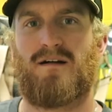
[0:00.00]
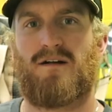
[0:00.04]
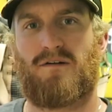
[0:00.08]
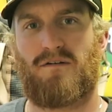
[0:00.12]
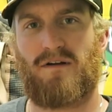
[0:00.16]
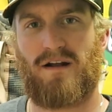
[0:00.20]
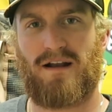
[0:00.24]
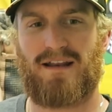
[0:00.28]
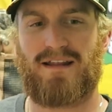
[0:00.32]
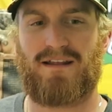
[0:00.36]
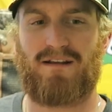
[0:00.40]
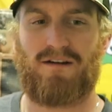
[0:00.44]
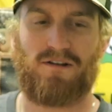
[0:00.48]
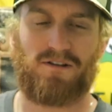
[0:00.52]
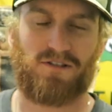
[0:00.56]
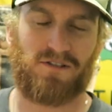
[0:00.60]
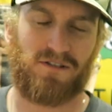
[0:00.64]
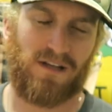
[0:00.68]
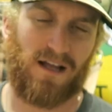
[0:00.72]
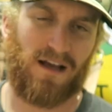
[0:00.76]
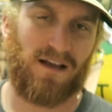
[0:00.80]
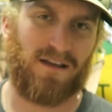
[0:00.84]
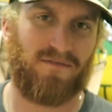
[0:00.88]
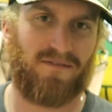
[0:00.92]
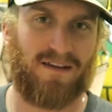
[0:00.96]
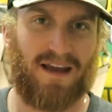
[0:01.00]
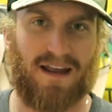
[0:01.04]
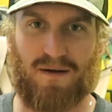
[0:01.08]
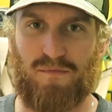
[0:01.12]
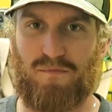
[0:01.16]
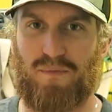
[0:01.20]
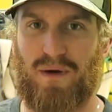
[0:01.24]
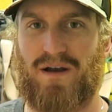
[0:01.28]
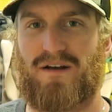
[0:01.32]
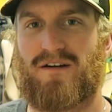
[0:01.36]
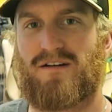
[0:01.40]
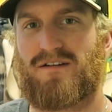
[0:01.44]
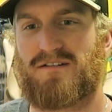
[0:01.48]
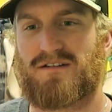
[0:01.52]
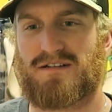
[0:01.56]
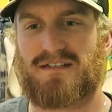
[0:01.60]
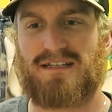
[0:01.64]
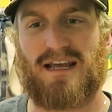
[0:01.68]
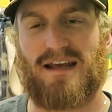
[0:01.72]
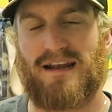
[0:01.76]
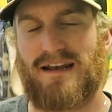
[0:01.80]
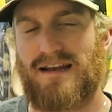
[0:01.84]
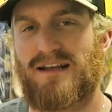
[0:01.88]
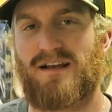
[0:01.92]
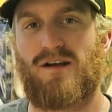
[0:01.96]
Alrighty y'all, so now you've got a better
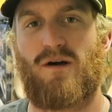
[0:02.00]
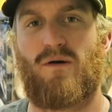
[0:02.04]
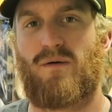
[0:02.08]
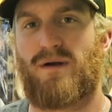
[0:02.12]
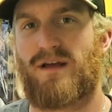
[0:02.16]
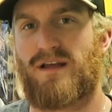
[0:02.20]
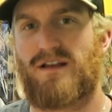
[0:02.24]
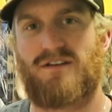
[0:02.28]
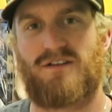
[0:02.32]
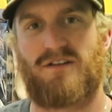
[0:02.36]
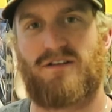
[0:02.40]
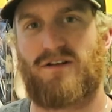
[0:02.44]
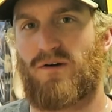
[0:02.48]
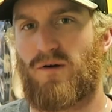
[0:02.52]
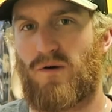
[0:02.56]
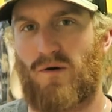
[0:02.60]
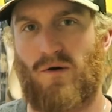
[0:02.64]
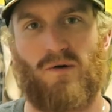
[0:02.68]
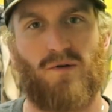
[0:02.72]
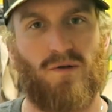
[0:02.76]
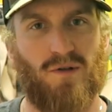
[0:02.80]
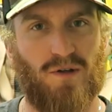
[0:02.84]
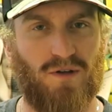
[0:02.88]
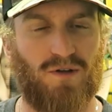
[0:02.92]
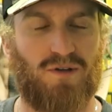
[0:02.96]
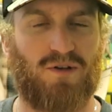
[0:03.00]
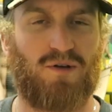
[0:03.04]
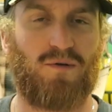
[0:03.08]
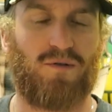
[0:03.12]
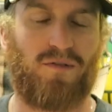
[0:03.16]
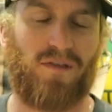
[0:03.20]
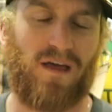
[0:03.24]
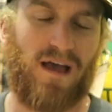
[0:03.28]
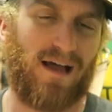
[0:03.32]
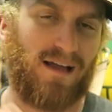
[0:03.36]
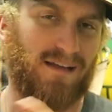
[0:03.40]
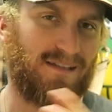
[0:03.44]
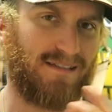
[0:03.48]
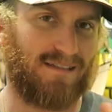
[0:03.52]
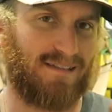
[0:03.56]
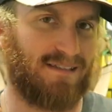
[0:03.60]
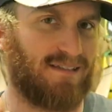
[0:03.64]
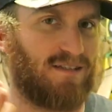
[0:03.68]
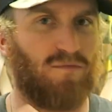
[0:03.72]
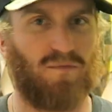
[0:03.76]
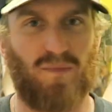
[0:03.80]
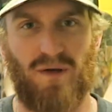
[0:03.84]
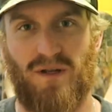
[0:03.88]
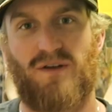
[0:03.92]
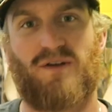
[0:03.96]
understanding going into your early 2000s
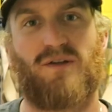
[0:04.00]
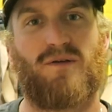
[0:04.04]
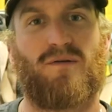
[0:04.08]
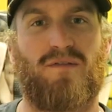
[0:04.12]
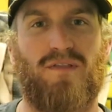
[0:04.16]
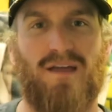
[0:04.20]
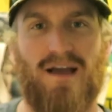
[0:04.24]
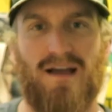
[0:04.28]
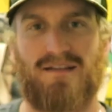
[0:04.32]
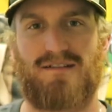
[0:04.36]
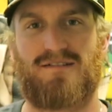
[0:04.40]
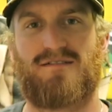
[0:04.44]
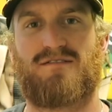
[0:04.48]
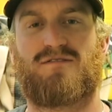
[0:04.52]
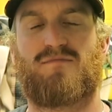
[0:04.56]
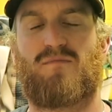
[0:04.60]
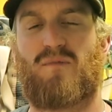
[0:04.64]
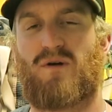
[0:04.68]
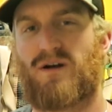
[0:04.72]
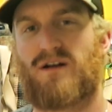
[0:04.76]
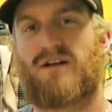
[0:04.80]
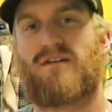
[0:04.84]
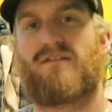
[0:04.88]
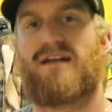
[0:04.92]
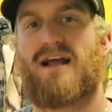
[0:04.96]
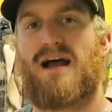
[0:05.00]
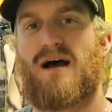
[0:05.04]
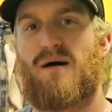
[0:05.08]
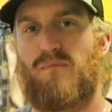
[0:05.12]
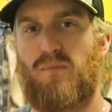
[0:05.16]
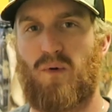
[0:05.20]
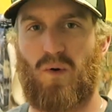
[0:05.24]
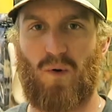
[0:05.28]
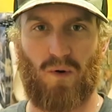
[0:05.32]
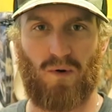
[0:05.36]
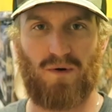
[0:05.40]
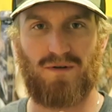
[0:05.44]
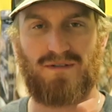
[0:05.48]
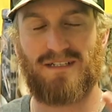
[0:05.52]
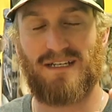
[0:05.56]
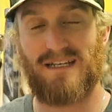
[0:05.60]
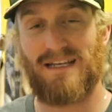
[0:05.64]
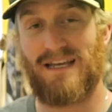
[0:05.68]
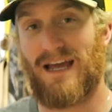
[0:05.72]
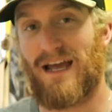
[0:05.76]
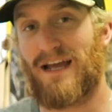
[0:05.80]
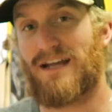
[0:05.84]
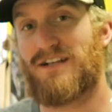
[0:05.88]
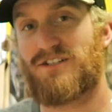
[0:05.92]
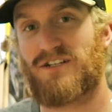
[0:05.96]
to mid 2000s Mercury outboards
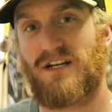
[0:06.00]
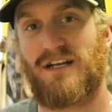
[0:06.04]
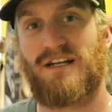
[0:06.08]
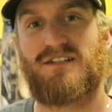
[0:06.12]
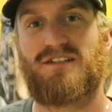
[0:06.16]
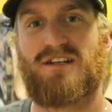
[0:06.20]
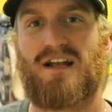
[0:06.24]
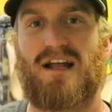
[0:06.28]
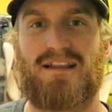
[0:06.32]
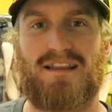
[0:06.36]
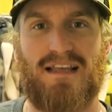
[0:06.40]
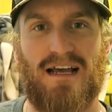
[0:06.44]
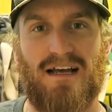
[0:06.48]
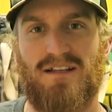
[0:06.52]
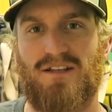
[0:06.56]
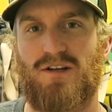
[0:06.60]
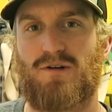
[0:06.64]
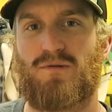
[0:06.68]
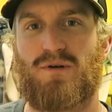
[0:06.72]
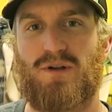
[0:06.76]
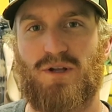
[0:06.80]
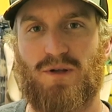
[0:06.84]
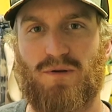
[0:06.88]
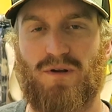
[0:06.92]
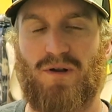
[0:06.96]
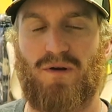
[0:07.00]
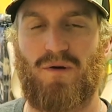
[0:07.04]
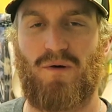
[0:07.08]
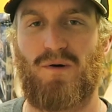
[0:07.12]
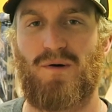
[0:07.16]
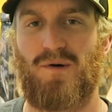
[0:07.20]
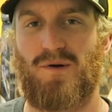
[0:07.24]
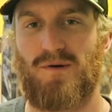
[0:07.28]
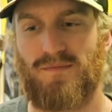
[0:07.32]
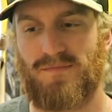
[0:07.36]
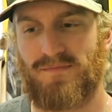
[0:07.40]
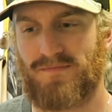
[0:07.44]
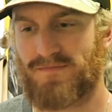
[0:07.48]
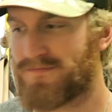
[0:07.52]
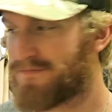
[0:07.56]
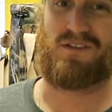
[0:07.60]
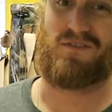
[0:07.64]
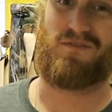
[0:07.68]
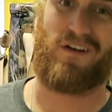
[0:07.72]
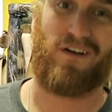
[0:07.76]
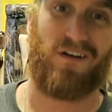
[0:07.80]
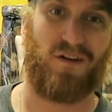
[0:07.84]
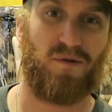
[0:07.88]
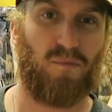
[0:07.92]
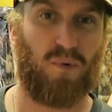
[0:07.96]
and changing out that lower unit oil. It's
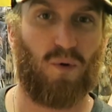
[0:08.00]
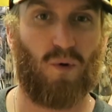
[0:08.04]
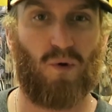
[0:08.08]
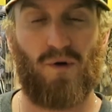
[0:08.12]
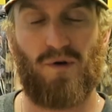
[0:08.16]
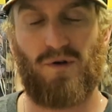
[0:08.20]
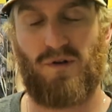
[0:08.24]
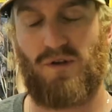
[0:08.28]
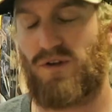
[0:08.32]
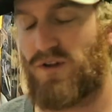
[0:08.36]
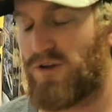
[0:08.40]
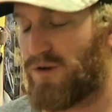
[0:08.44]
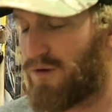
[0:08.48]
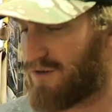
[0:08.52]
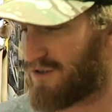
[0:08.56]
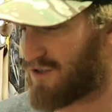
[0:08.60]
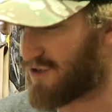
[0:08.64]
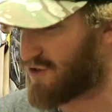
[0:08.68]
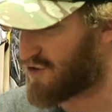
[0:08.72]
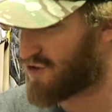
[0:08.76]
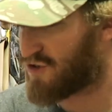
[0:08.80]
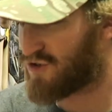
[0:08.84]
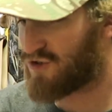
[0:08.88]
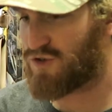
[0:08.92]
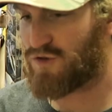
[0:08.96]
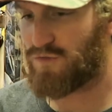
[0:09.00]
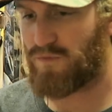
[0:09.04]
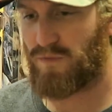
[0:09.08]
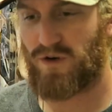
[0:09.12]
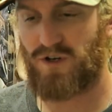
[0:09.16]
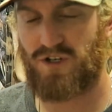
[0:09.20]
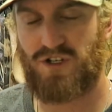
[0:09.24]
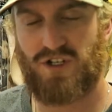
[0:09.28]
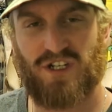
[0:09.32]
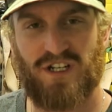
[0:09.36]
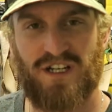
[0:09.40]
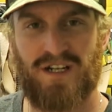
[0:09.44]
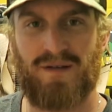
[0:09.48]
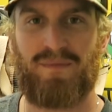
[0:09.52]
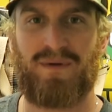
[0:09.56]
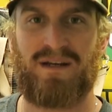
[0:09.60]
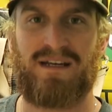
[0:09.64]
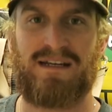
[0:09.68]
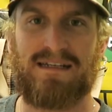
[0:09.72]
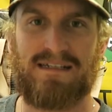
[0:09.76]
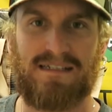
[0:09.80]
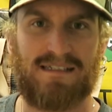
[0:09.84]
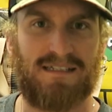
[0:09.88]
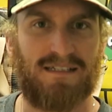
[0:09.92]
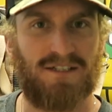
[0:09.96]
very important to do. It's a super cheap,
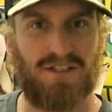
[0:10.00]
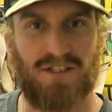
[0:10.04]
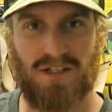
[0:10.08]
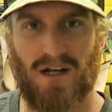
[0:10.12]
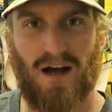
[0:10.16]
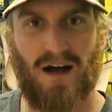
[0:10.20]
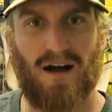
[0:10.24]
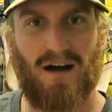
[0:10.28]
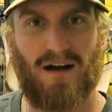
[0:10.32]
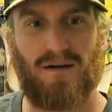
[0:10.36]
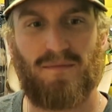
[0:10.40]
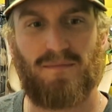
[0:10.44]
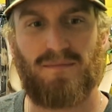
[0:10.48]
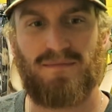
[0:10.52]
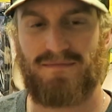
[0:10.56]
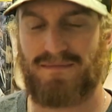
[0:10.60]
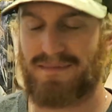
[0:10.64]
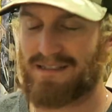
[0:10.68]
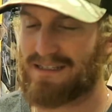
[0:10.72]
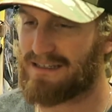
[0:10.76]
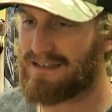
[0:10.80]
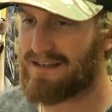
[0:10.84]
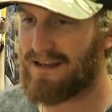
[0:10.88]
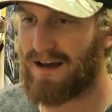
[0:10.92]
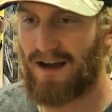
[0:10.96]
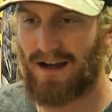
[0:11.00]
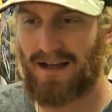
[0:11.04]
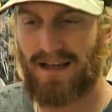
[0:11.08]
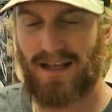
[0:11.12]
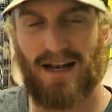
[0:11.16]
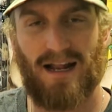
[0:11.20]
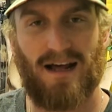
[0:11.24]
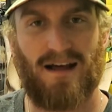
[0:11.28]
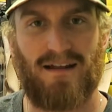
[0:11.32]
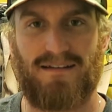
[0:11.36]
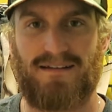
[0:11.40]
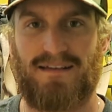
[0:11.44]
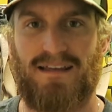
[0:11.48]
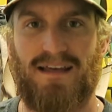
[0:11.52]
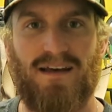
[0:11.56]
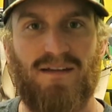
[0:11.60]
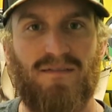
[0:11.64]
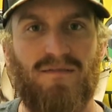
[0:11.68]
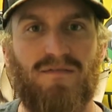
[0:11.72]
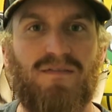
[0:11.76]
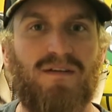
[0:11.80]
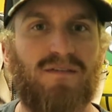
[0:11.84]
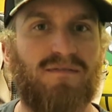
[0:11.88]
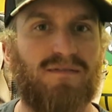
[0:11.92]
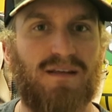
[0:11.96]
easy job. You can knock it out in
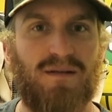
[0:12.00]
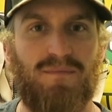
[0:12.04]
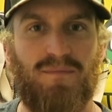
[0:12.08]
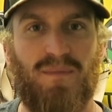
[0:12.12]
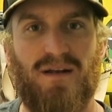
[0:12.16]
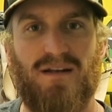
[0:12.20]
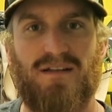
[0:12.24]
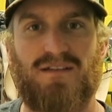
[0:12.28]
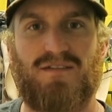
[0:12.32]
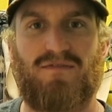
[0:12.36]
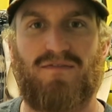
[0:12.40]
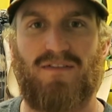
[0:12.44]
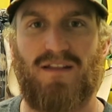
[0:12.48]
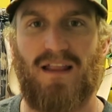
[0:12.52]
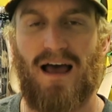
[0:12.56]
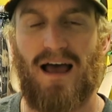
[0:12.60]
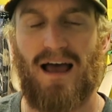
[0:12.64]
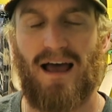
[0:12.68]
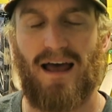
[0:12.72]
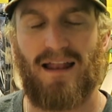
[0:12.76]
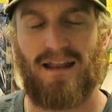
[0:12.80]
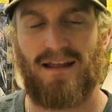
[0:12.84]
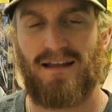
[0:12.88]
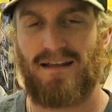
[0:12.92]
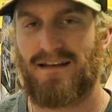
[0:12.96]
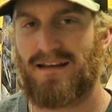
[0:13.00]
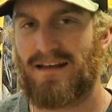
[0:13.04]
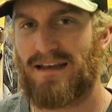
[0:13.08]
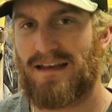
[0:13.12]
10, 15 minutes flat.